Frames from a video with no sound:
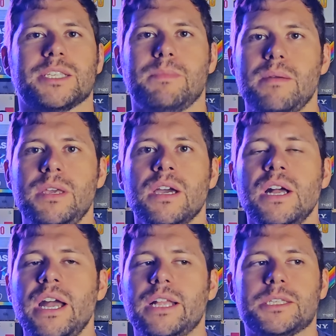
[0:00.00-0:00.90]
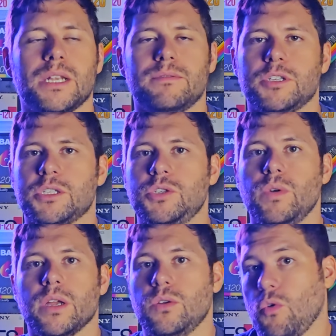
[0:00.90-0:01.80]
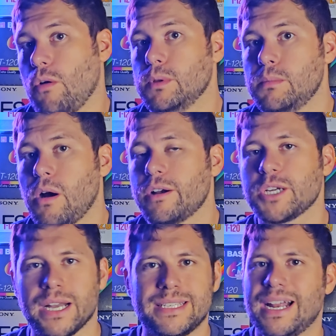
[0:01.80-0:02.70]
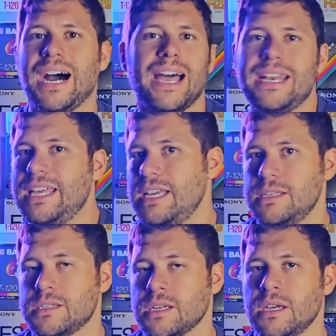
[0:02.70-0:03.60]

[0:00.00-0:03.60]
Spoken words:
Maybe instead of just doing a normal march, I did high knees